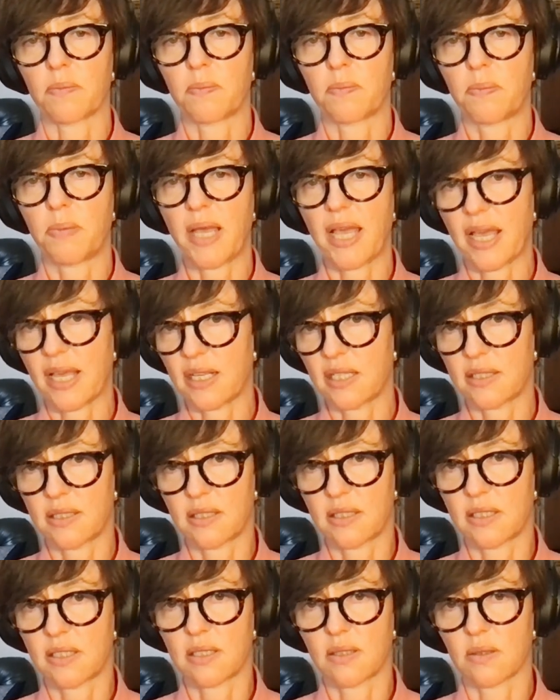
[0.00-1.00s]

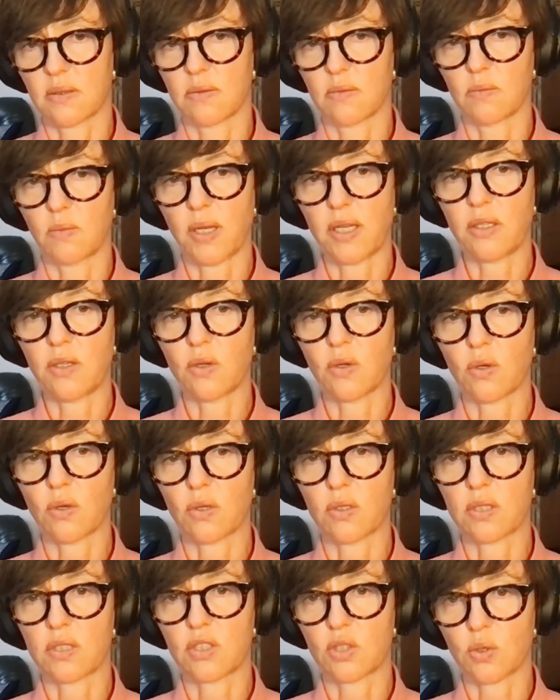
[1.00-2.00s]
pests when
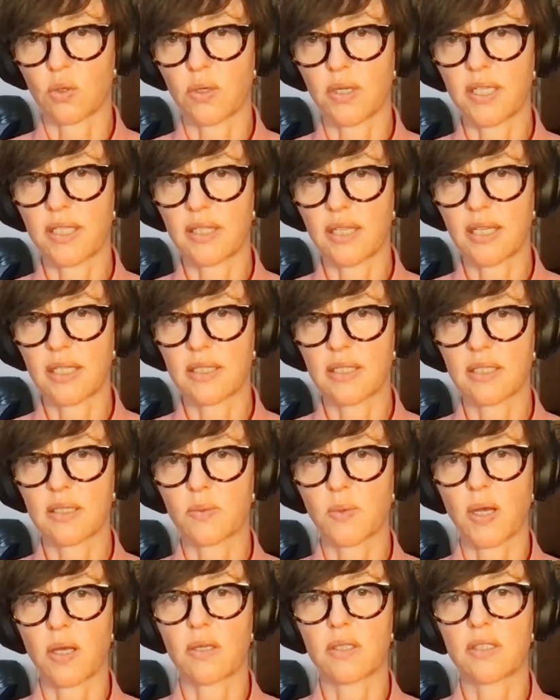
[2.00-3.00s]
you're storing things as
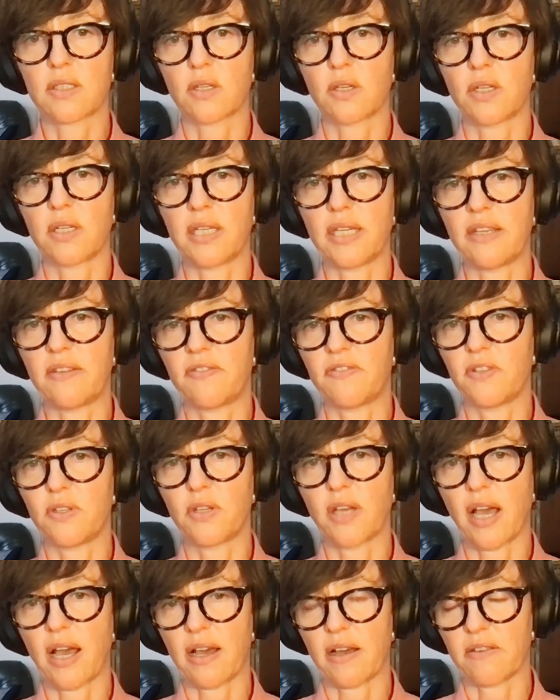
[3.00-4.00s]
well. So if you
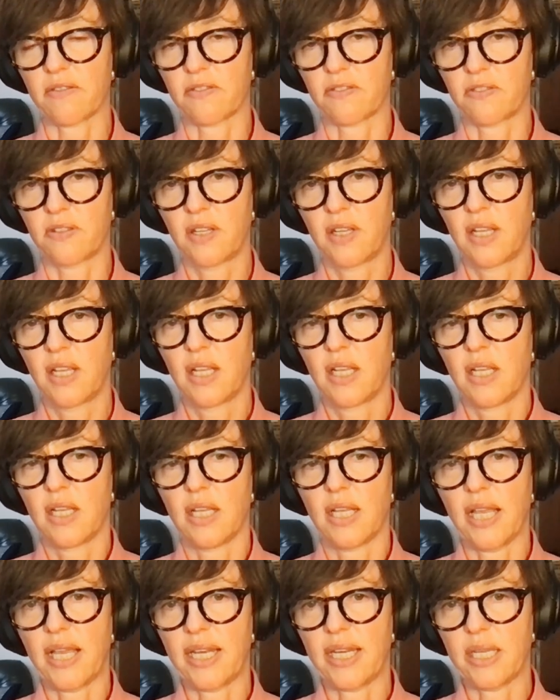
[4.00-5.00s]
have
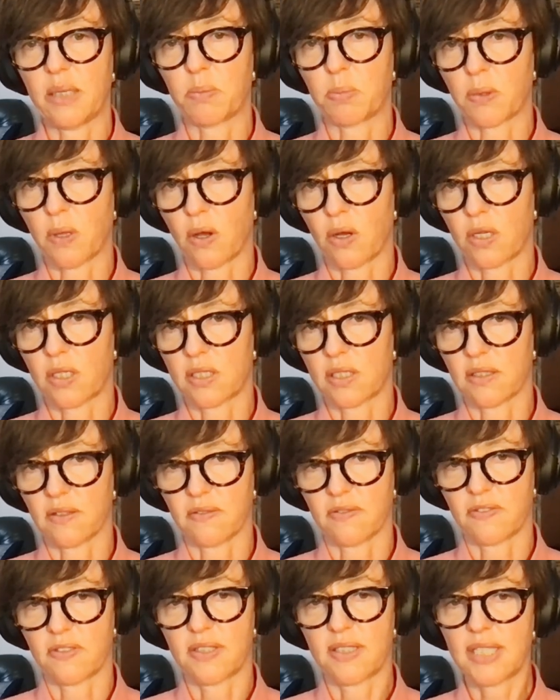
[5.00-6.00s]
any blocks
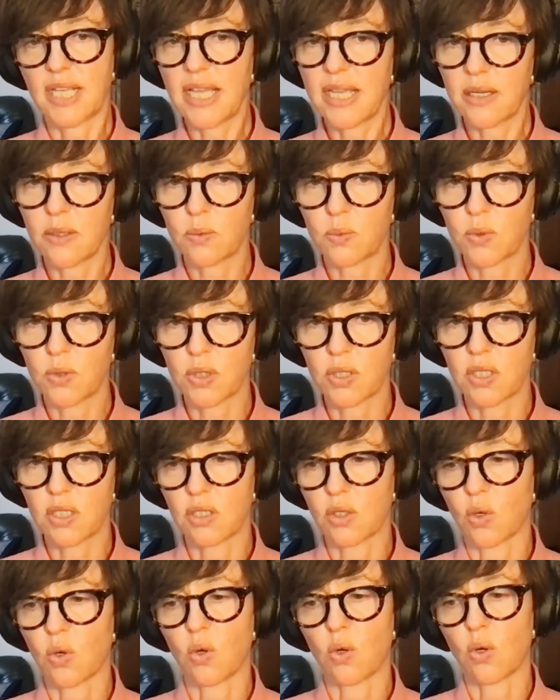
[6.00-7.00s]
of cedar wood,
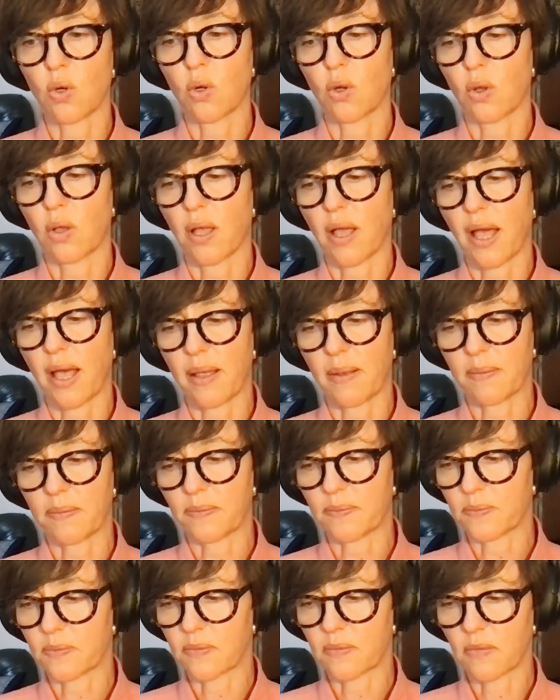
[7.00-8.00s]
or
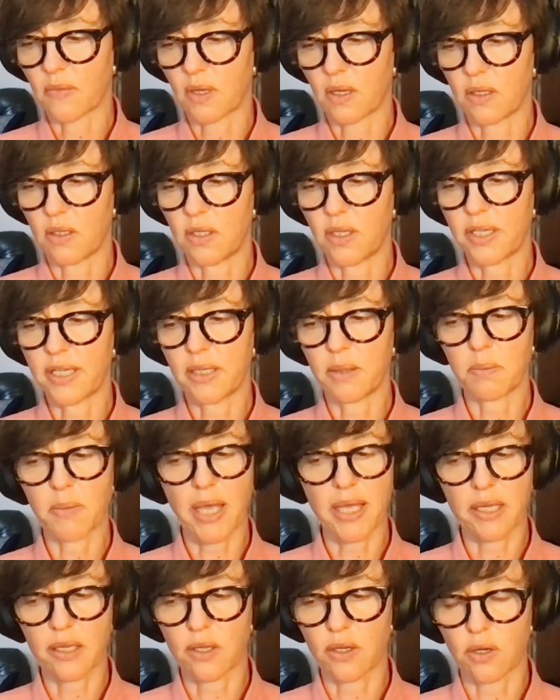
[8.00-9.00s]
you can
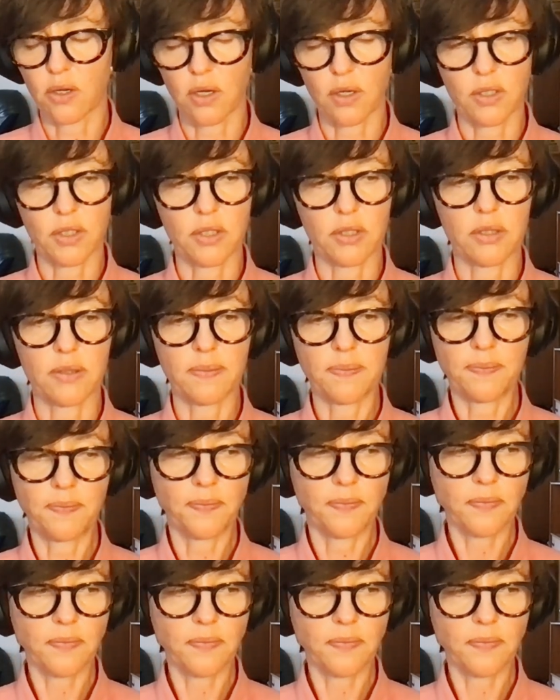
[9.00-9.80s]
make your own